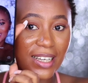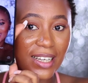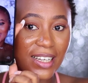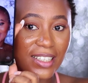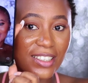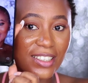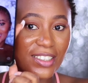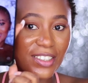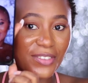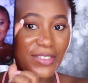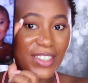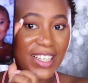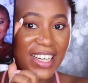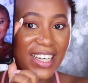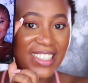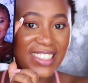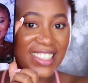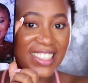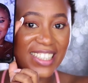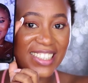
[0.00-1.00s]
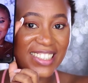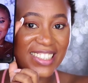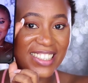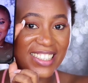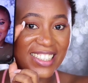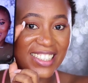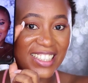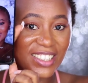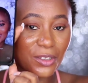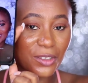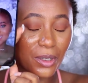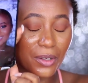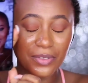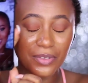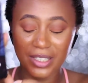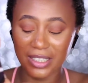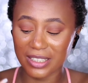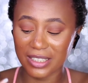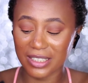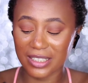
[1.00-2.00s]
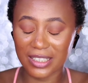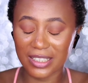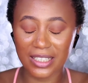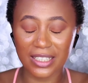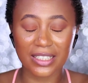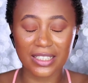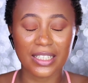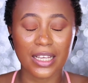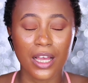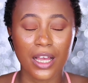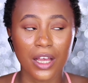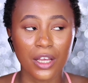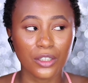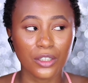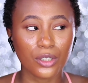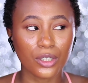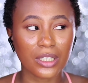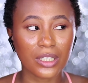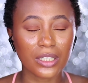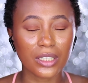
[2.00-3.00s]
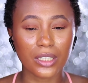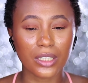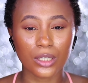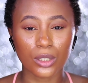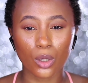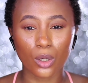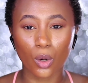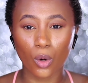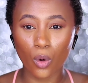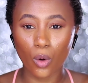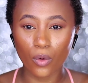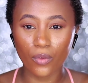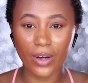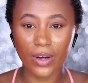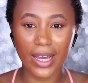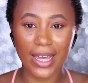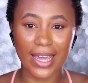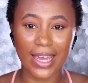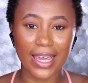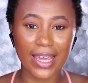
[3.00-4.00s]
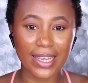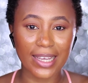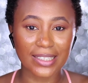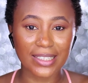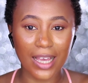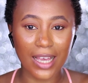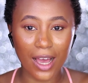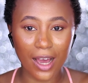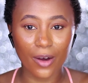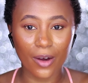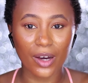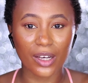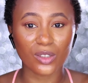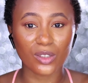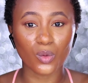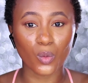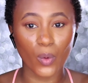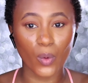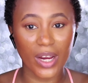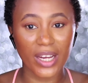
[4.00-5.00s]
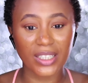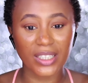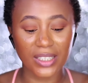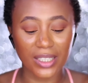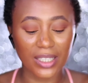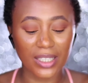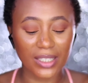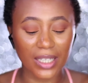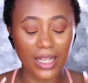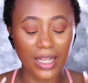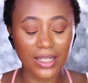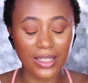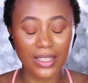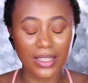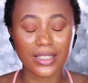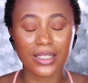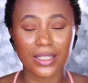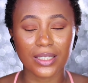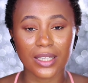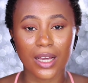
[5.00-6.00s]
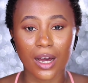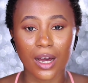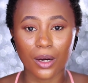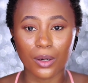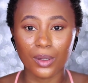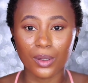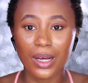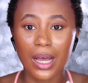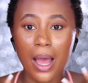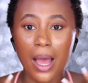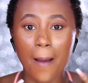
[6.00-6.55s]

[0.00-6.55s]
I don't know if you guys can see that, 12:36. So this is over 8 hours wear test, and this is how